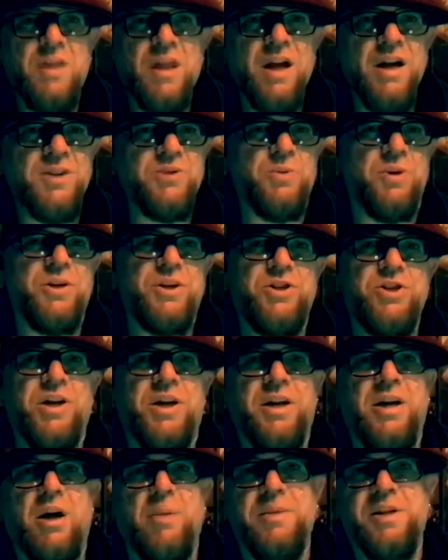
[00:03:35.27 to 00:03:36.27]
I just wanted to check
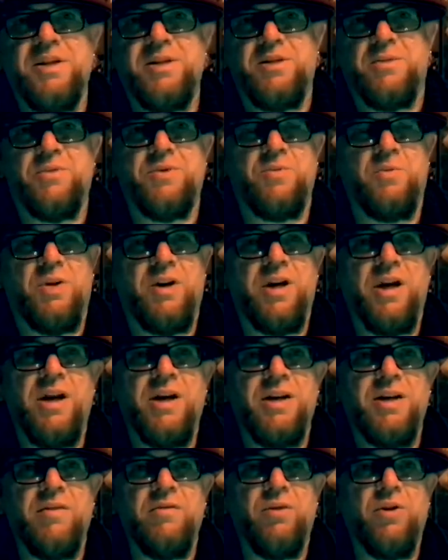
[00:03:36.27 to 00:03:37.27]
it out because it was one I
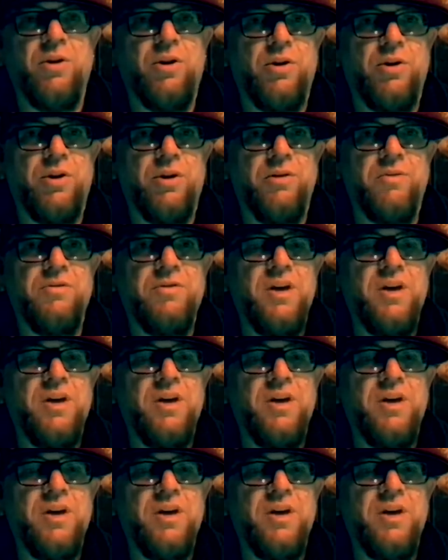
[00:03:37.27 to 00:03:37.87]
had never heard of,